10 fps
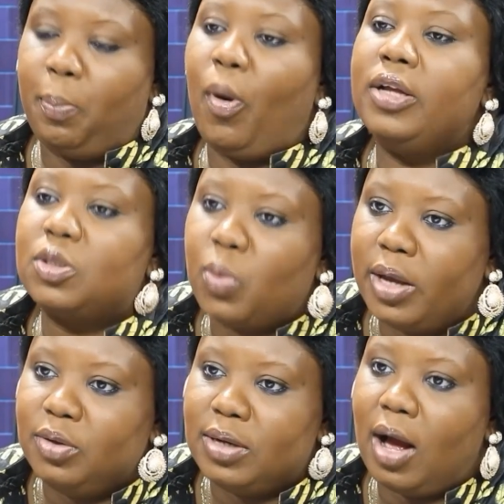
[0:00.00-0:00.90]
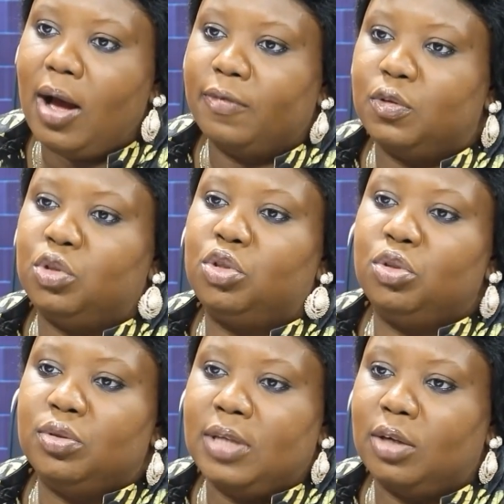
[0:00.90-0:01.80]
points where you now have to
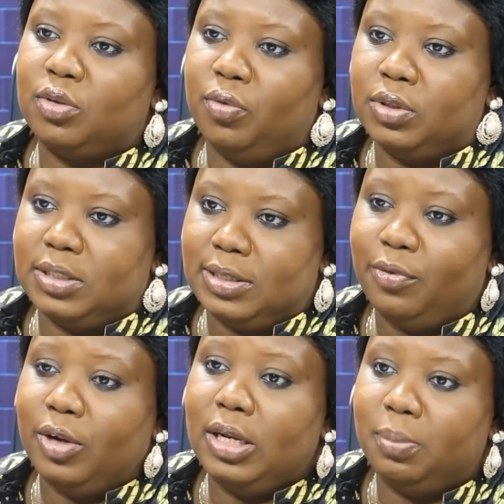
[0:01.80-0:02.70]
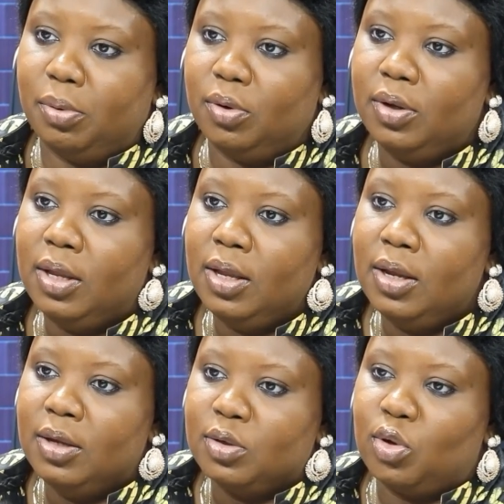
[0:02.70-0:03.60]
choose out of what is available.
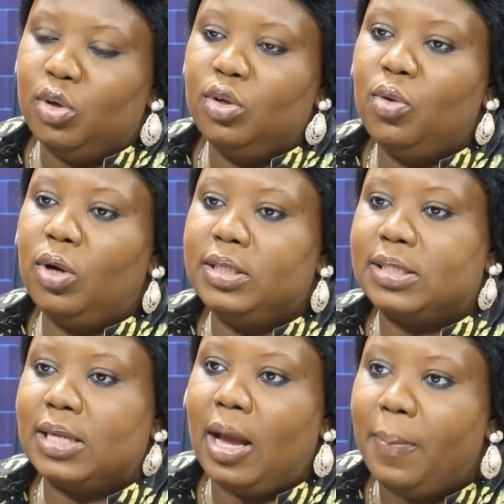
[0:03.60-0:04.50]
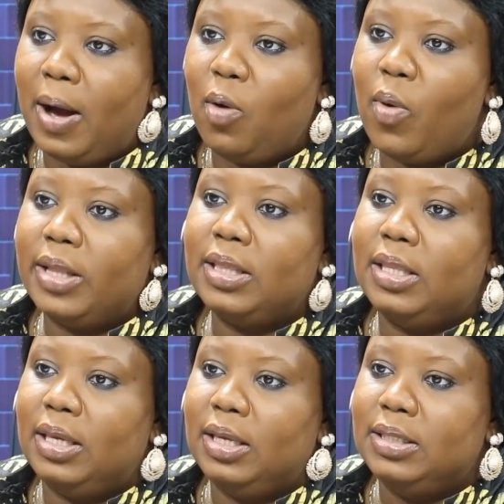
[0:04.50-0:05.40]
So you know what they say about when
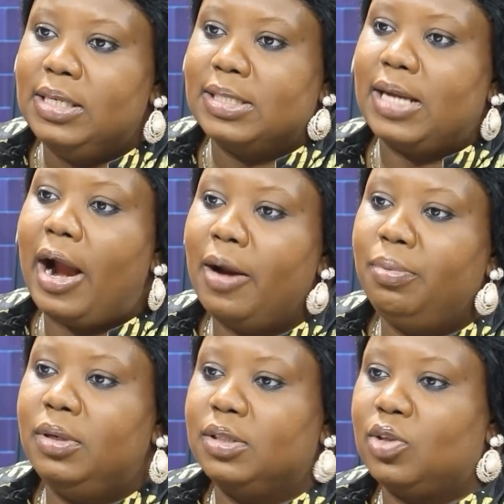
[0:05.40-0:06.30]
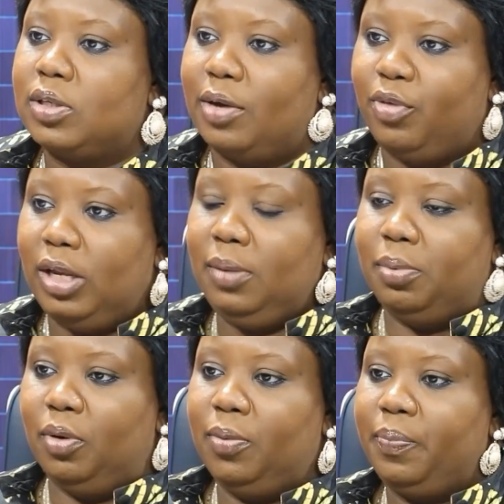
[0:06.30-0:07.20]
the desirable is not
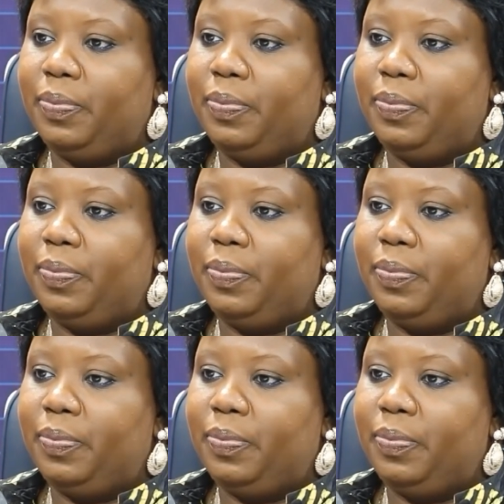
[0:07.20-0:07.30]
available,